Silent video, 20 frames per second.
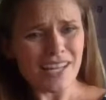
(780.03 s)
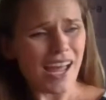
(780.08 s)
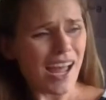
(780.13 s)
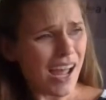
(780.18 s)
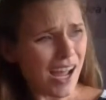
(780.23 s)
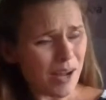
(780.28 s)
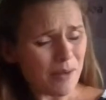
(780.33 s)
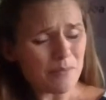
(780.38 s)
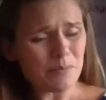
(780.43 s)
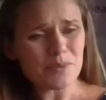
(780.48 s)
an
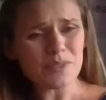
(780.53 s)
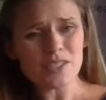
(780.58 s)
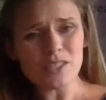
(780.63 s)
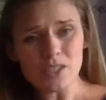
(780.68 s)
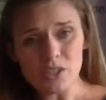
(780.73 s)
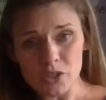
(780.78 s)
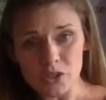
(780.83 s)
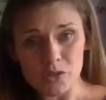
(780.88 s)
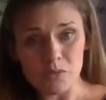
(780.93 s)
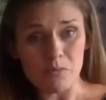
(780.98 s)

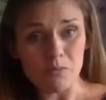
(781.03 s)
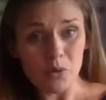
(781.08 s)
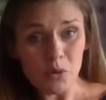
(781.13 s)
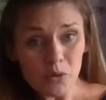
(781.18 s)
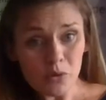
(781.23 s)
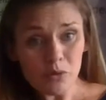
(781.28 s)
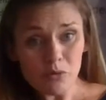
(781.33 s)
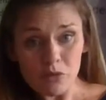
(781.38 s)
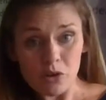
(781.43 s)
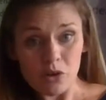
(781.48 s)
absolute
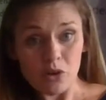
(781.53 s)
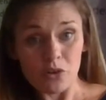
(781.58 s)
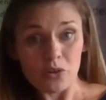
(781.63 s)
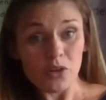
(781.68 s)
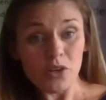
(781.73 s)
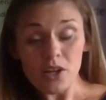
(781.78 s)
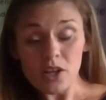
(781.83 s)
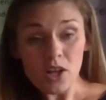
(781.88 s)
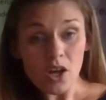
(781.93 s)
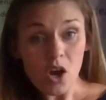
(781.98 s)

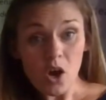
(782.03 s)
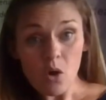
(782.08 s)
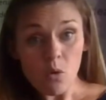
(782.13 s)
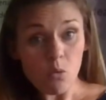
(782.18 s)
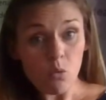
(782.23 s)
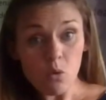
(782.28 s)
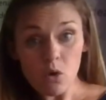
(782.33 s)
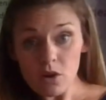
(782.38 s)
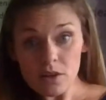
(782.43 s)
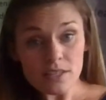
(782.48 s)
moron.
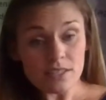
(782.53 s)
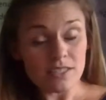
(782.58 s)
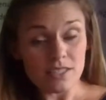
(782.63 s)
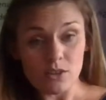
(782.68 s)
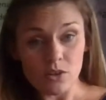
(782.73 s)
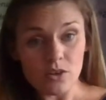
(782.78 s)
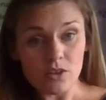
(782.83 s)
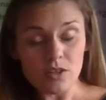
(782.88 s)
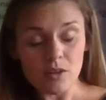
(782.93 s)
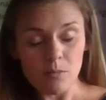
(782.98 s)
What is
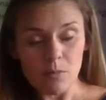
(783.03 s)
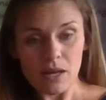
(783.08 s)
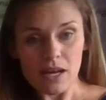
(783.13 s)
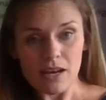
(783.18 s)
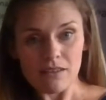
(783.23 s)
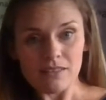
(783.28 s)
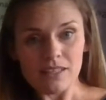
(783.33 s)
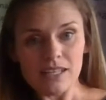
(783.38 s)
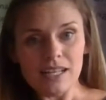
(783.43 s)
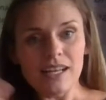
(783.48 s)
he on
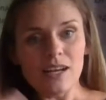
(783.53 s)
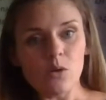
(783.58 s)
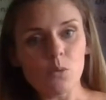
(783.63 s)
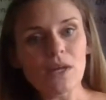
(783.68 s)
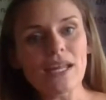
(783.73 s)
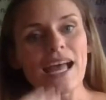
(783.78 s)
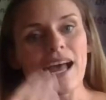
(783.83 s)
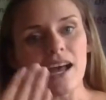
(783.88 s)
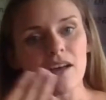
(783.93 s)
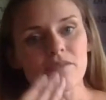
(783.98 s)
about?
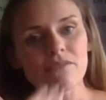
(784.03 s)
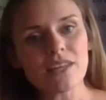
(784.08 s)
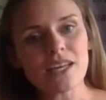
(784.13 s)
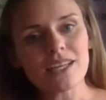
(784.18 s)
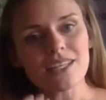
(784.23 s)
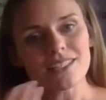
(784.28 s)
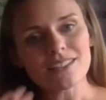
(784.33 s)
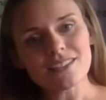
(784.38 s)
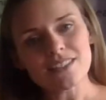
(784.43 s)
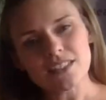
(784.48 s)
We have
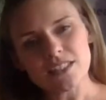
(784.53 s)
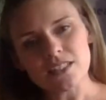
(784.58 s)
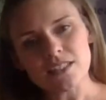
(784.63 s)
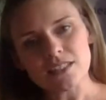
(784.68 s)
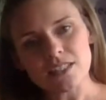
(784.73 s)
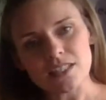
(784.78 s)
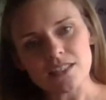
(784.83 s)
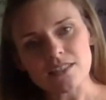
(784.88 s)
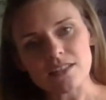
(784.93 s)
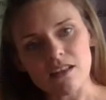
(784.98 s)
that
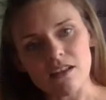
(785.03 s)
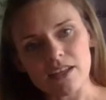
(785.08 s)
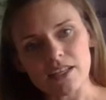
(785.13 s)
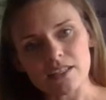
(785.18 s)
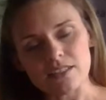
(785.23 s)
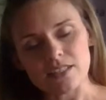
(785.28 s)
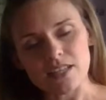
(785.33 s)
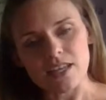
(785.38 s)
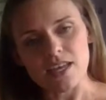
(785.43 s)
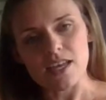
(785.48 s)
instant
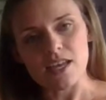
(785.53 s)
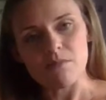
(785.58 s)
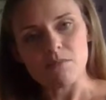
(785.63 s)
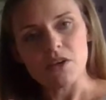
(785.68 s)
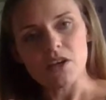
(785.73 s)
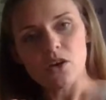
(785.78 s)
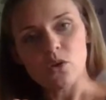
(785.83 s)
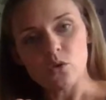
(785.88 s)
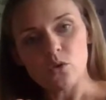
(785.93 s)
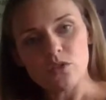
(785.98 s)
dislike to
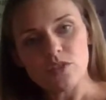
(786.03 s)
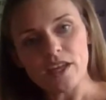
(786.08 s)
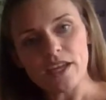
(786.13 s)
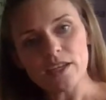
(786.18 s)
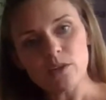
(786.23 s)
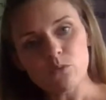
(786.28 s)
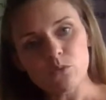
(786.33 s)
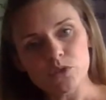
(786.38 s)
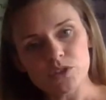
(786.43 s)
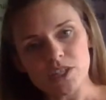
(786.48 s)
him, or
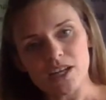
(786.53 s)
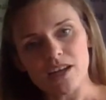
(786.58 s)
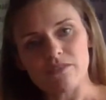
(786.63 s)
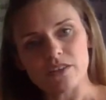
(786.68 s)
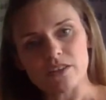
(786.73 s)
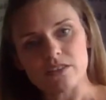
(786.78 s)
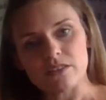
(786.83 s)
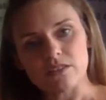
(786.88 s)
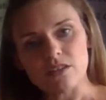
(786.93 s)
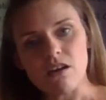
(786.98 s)
they would have
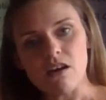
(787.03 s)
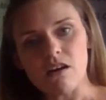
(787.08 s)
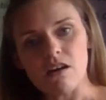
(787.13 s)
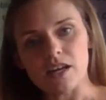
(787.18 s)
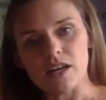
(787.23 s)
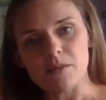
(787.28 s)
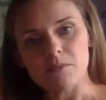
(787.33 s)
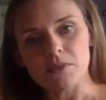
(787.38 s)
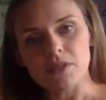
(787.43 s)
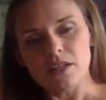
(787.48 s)
at the
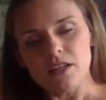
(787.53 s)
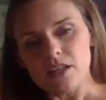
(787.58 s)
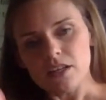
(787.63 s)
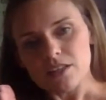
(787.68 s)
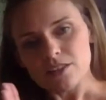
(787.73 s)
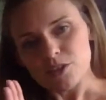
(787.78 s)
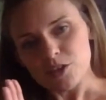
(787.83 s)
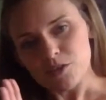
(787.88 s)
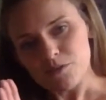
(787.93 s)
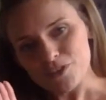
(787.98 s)
time.
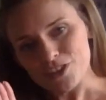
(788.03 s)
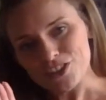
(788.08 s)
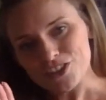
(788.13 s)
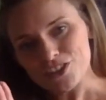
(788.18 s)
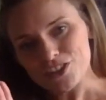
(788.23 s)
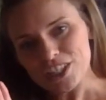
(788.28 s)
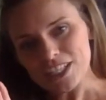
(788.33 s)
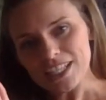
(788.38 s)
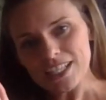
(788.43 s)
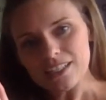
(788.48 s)
So for
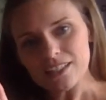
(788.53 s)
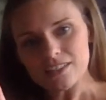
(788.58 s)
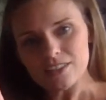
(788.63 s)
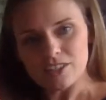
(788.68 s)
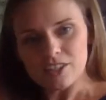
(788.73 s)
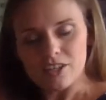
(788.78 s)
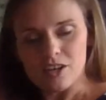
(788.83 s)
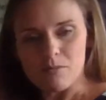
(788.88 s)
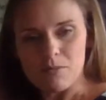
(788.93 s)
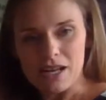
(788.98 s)
Sheila
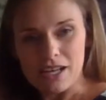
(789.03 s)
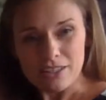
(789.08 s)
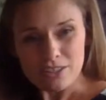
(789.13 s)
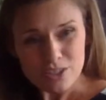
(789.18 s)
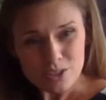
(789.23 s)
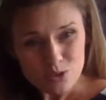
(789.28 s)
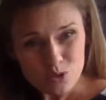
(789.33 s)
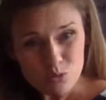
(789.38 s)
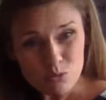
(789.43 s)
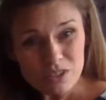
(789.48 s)
to come out,
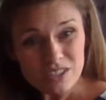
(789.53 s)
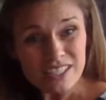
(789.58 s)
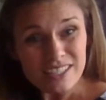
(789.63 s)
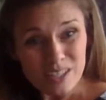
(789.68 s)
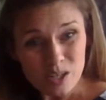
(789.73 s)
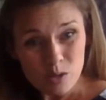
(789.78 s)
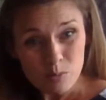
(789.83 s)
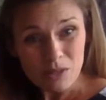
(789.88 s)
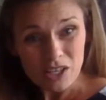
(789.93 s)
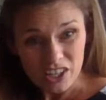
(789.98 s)
she's almost a
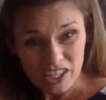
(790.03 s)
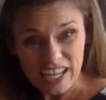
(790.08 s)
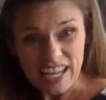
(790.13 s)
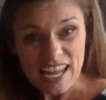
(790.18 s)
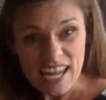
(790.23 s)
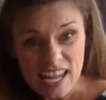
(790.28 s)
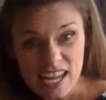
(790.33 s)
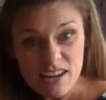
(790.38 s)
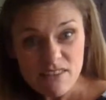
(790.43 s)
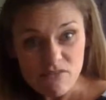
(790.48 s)
little bit like a
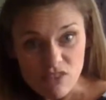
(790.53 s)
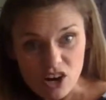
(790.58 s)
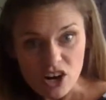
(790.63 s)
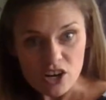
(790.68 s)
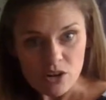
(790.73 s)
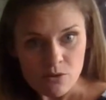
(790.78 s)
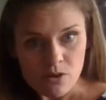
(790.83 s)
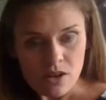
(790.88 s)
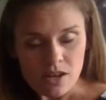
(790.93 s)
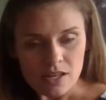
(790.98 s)

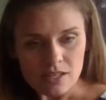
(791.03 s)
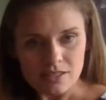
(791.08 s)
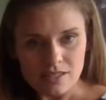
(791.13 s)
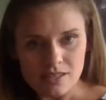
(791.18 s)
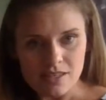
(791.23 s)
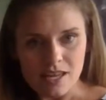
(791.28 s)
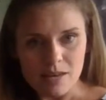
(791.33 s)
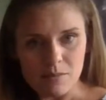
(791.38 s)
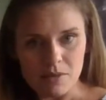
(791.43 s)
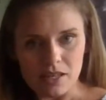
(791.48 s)
hero
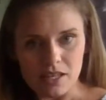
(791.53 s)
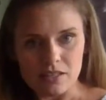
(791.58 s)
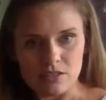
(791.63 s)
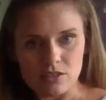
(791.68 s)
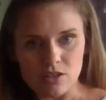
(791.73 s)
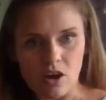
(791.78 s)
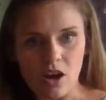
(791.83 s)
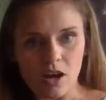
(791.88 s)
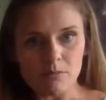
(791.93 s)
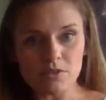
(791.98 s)
to them at that
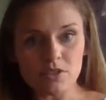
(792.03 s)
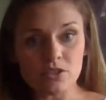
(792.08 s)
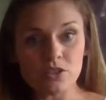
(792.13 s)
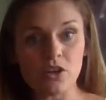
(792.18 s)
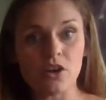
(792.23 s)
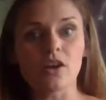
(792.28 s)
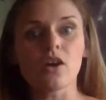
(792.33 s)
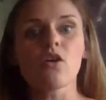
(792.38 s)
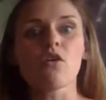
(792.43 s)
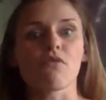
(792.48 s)
time, just
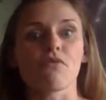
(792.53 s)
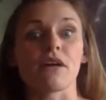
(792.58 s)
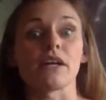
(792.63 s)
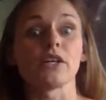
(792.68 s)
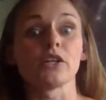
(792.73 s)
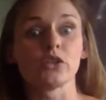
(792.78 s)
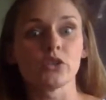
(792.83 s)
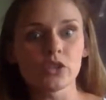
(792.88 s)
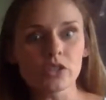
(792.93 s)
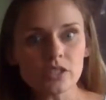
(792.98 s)
going, oh,
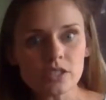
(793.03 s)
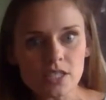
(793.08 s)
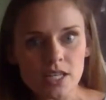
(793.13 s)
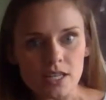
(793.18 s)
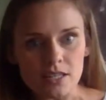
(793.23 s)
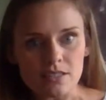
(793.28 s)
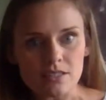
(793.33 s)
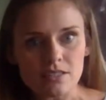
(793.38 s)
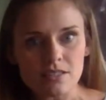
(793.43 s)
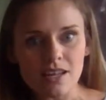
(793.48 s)
thank
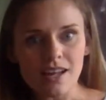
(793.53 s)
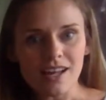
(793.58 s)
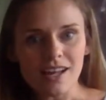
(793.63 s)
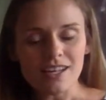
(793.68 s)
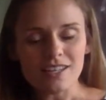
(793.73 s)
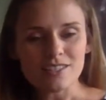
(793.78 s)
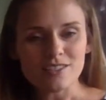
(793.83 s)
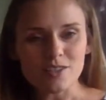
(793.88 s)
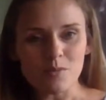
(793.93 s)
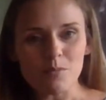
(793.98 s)
goodness,
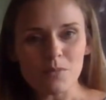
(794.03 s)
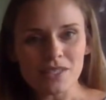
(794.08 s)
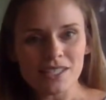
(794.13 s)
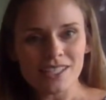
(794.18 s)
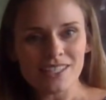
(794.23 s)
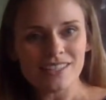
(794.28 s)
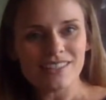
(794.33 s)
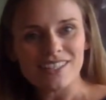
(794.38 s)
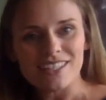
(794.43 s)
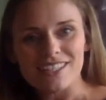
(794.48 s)

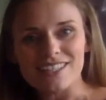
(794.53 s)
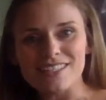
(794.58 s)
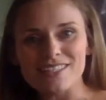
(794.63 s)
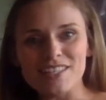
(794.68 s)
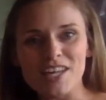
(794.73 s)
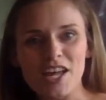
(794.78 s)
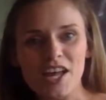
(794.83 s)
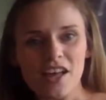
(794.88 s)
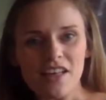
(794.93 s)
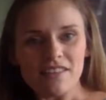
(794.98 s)
somebody that
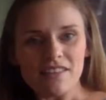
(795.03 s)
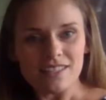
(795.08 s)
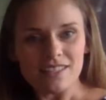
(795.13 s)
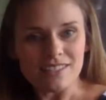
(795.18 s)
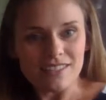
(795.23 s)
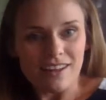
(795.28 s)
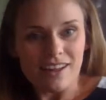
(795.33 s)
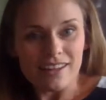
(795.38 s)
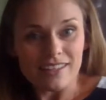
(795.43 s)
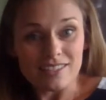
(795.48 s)
is
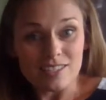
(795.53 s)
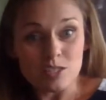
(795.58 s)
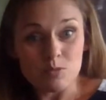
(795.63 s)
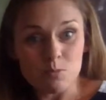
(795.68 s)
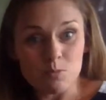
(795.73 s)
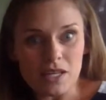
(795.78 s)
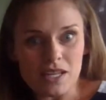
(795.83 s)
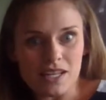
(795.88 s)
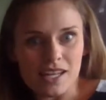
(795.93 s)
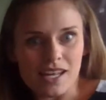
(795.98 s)
like
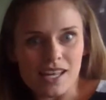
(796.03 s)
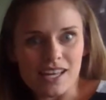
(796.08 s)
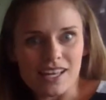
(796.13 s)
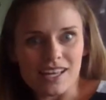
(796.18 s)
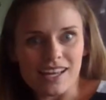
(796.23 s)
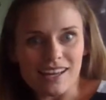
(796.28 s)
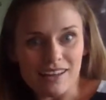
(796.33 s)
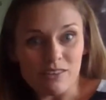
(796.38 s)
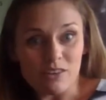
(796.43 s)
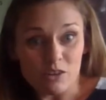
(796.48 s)

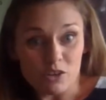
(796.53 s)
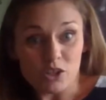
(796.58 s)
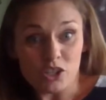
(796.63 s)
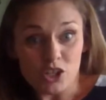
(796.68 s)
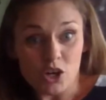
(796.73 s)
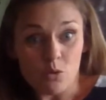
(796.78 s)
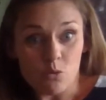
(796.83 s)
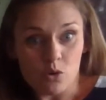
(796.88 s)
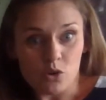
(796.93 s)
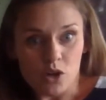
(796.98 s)
speaking,
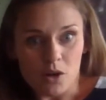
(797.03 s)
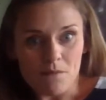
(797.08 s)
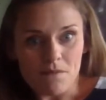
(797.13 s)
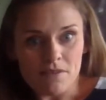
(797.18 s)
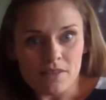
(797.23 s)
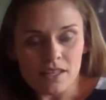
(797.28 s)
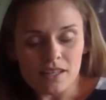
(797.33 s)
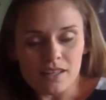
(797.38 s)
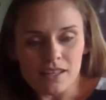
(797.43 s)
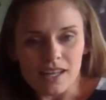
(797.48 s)
you know, what I'm
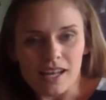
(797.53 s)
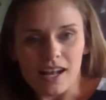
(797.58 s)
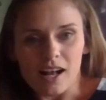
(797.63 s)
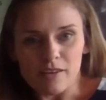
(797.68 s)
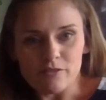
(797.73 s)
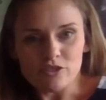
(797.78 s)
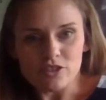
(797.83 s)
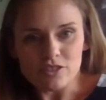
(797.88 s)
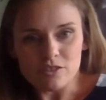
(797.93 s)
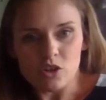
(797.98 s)
thinking.
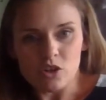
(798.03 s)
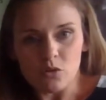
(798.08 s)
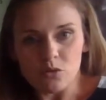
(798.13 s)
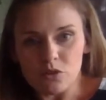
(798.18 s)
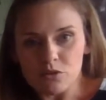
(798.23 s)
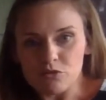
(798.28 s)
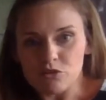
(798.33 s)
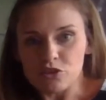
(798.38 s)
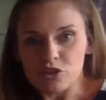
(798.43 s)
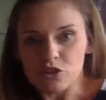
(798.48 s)
I've just
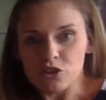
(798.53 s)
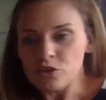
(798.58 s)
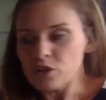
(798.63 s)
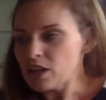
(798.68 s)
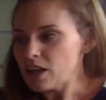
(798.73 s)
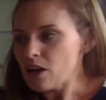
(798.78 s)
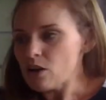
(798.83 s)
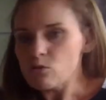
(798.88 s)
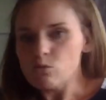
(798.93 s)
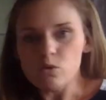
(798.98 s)
gone through
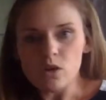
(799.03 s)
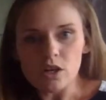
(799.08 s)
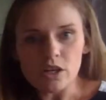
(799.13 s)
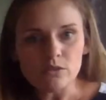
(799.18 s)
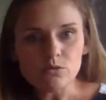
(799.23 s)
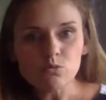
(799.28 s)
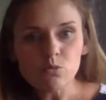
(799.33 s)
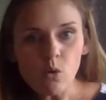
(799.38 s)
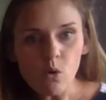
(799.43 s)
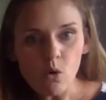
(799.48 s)

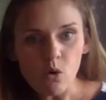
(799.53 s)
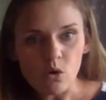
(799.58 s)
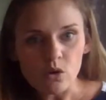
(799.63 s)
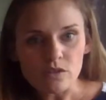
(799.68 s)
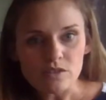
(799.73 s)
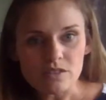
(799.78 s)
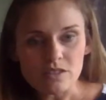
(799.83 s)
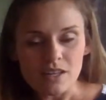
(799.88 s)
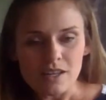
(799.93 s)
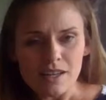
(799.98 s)
world
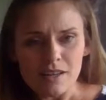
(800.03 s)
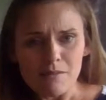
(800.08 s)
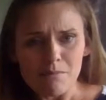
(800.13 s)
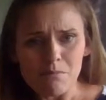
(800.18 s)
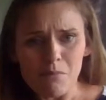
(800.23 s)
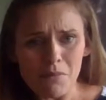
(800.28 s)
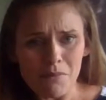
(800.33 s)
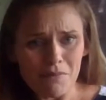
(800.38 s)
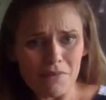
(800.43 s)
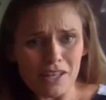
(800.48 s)
wars.
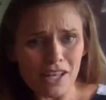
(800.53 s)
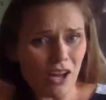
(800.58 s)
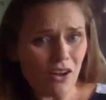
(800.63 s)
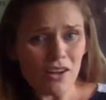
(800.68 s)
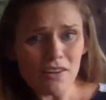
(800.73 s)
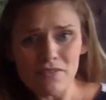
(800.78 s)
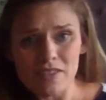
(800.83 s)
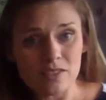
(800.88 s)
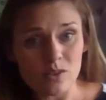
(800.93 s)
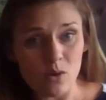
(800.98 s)

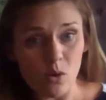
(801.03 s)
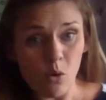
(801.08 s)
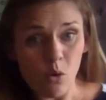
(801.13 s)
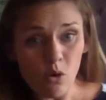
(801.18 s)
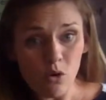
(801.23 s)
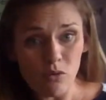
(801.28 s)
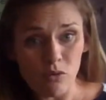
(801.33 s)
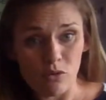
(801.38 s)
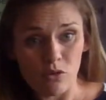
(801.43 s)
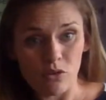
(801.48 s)
Life is
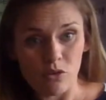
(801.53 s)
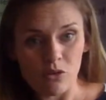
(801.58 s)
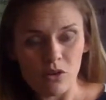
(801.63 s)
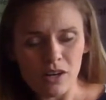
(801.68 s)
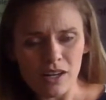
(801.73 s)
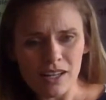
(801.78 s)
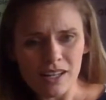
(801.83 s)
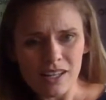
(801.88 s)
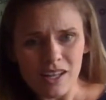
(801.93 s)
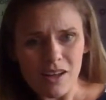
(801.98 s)
awful.